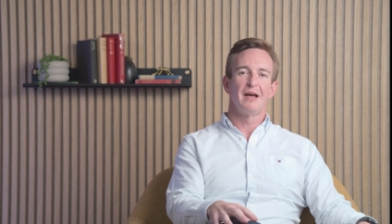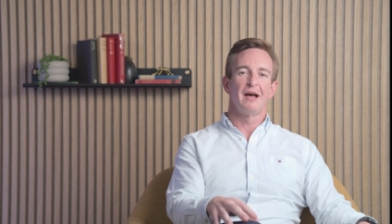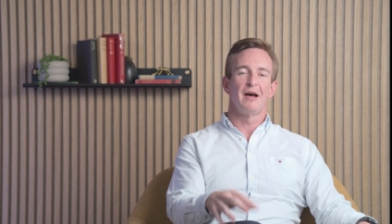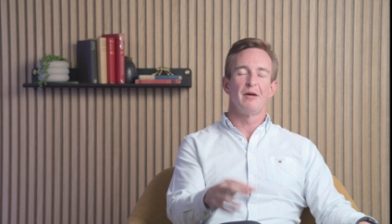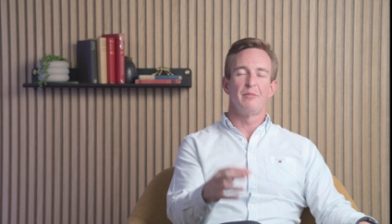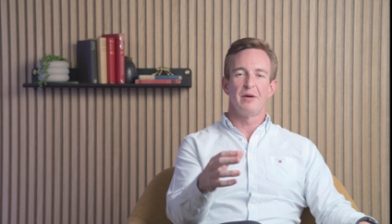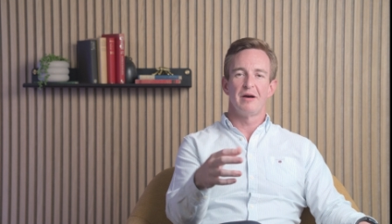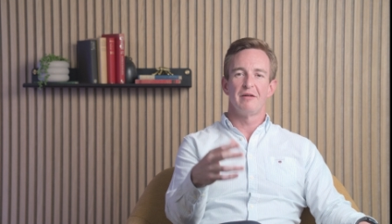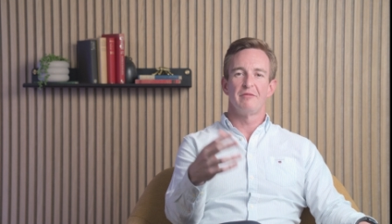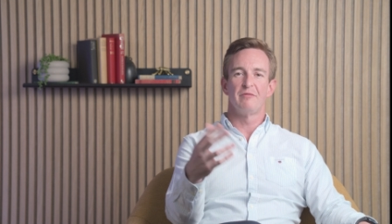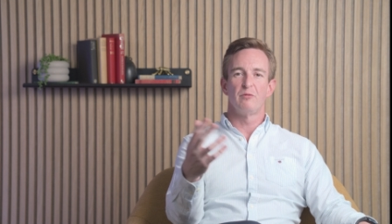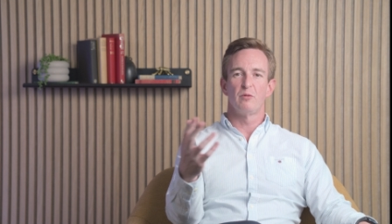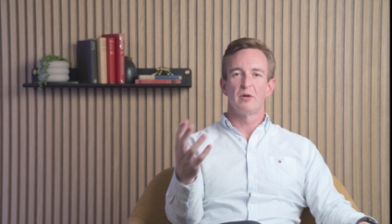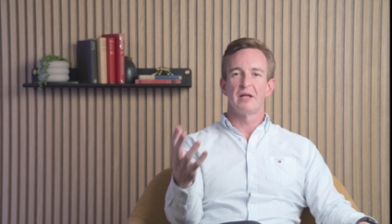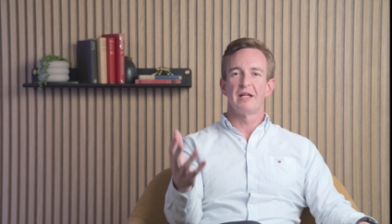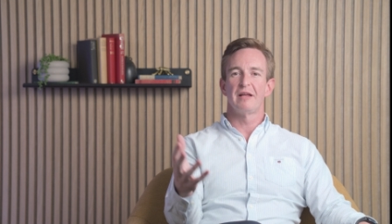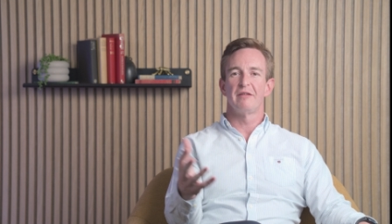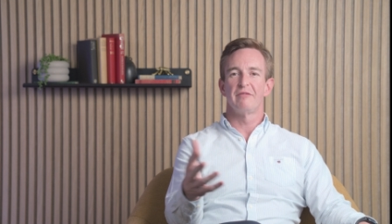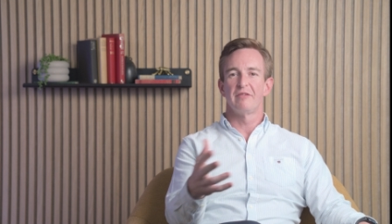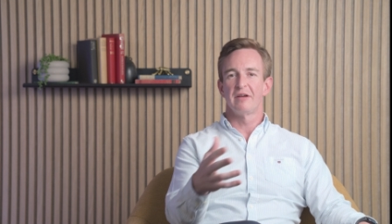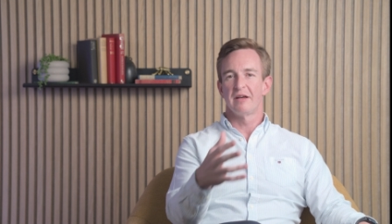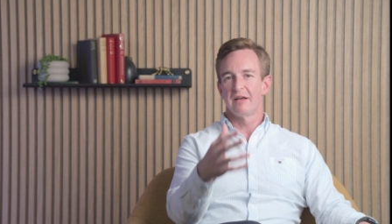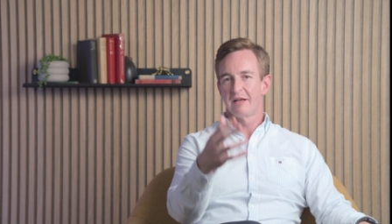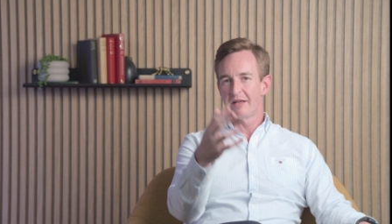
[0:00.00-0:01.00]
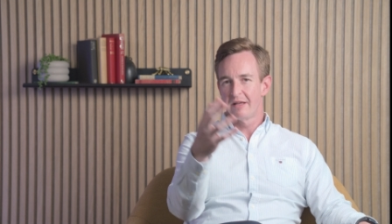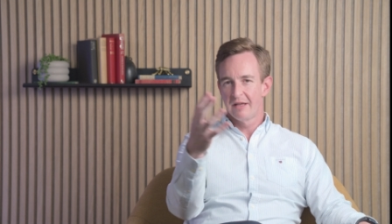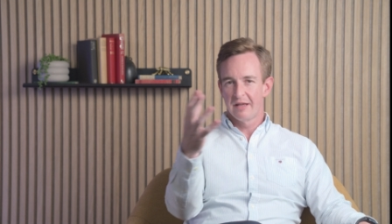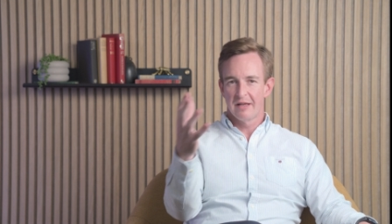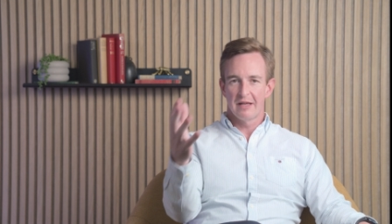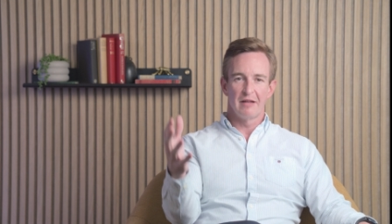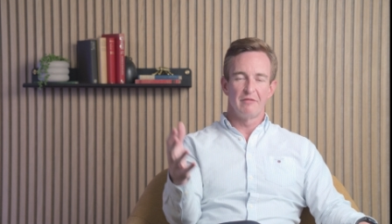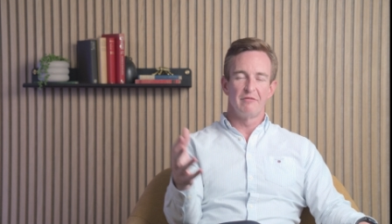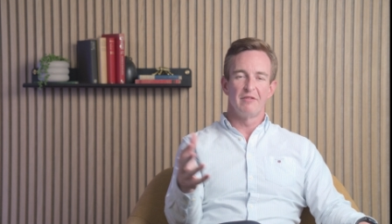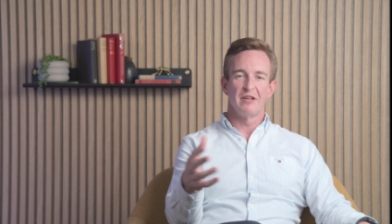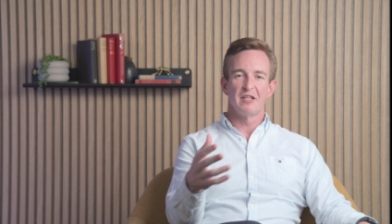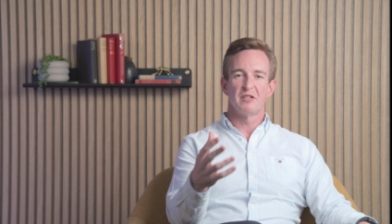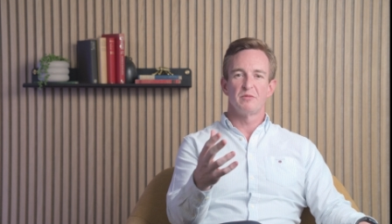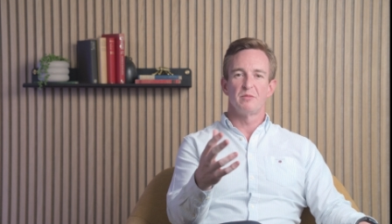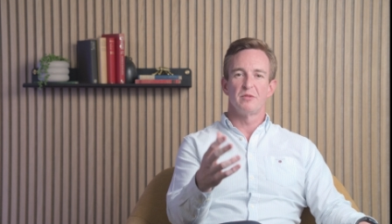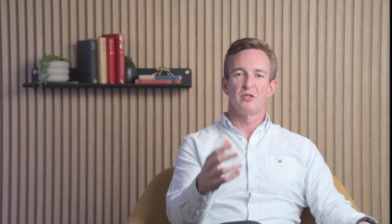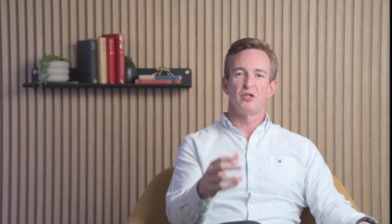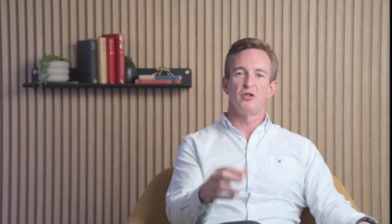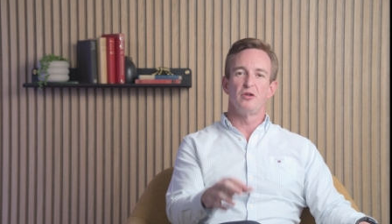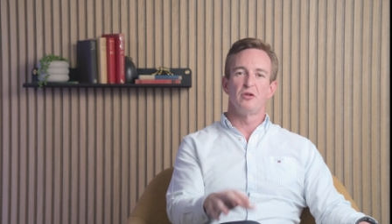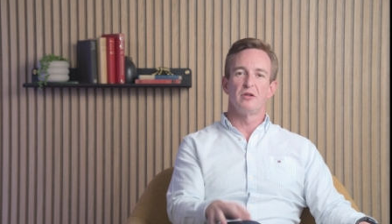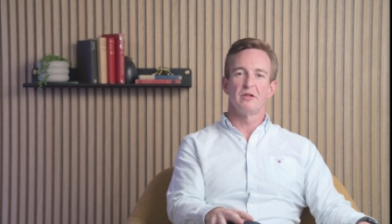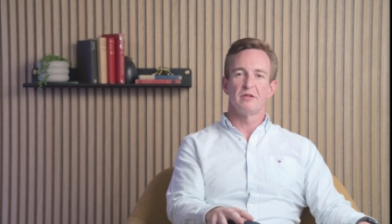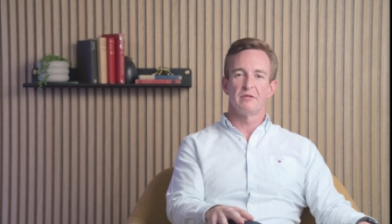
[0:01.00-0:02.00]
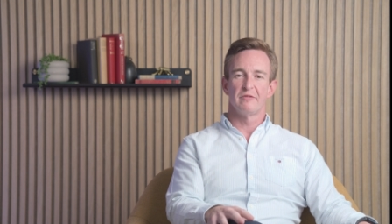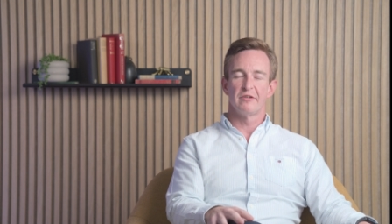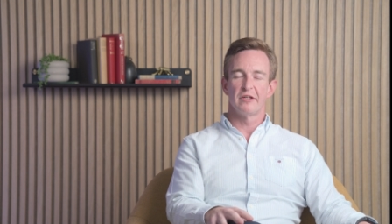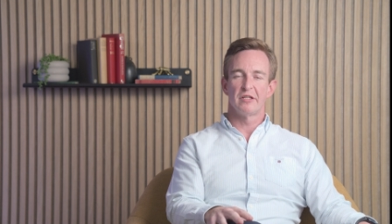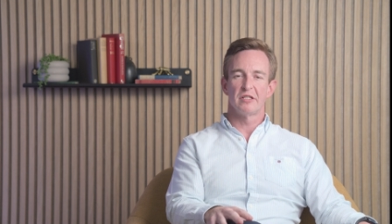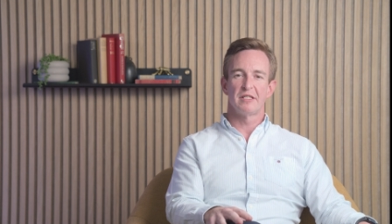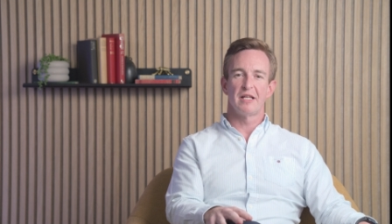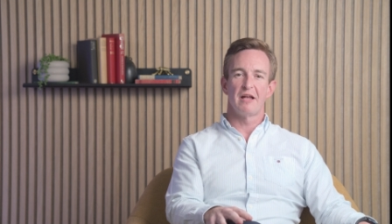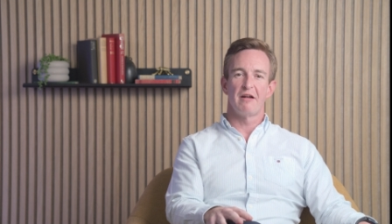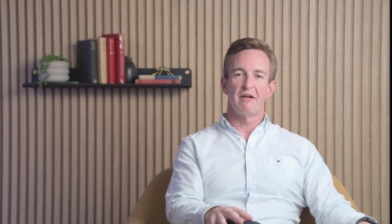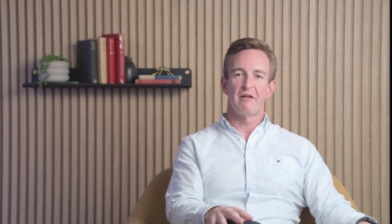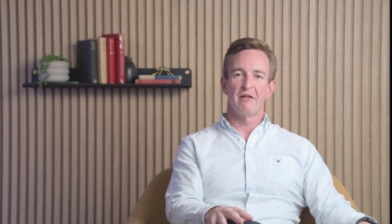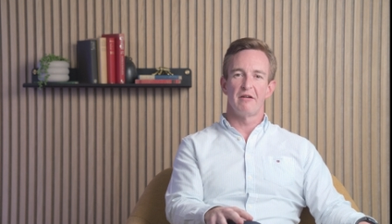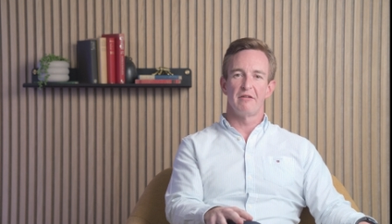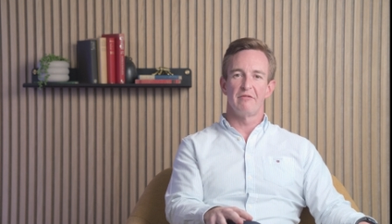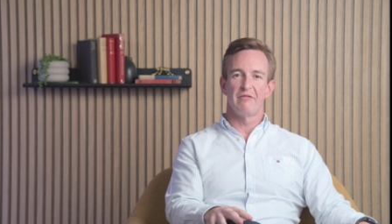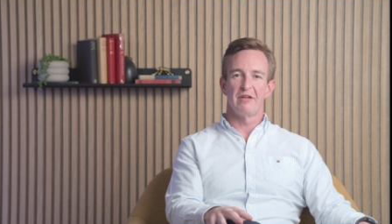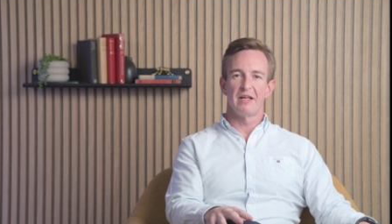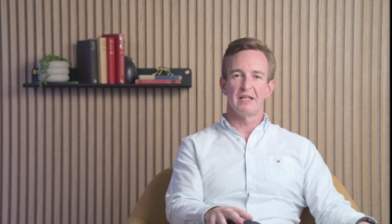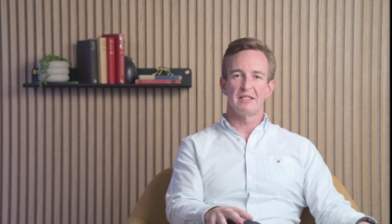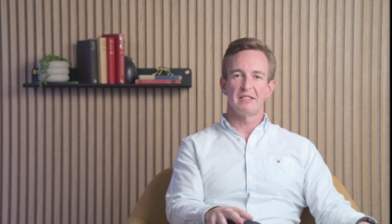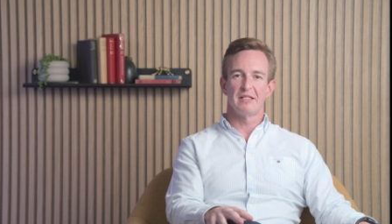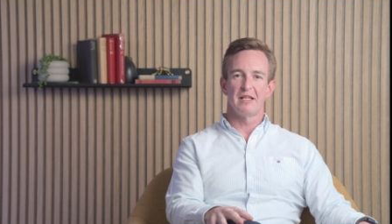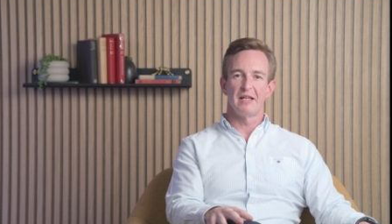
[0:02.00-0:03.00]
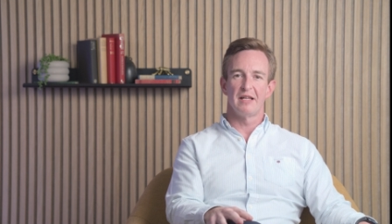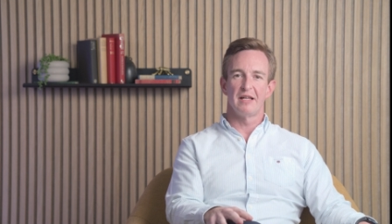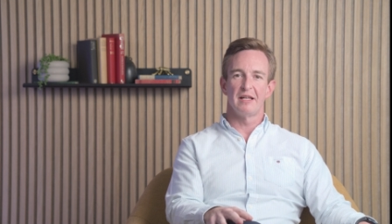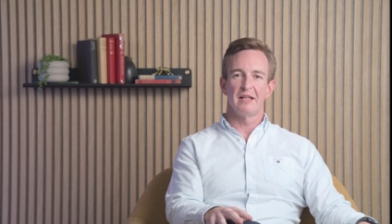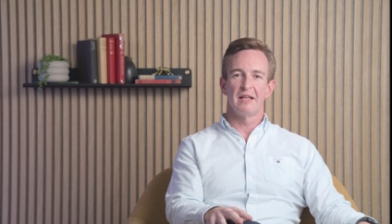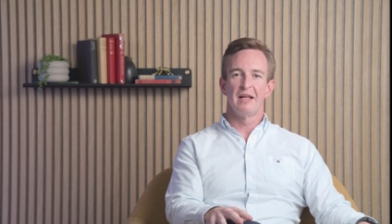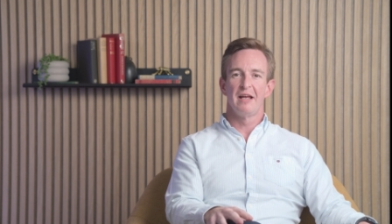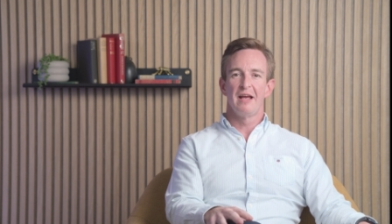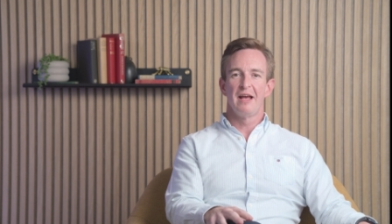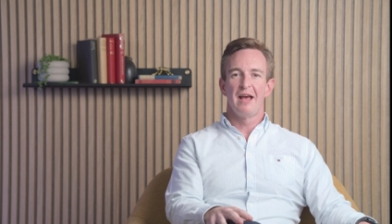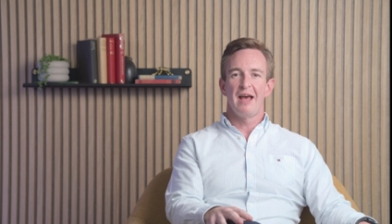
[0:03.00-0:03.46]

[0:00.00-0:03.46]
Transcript: above whatever investment universe they're invested in.